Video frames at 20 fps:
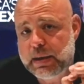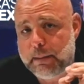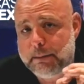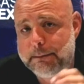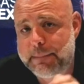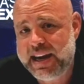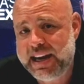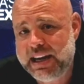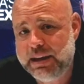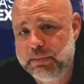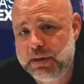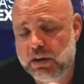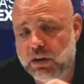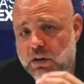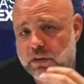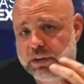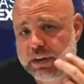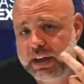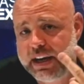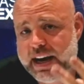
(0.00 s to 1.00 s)
payment
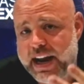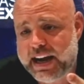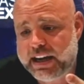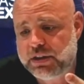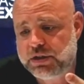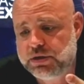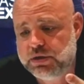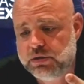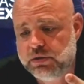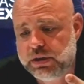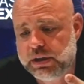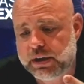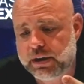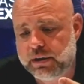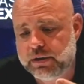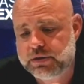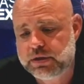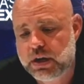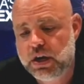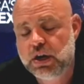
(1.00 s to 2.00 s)
over the next two
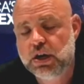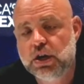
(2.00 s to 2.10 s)
years.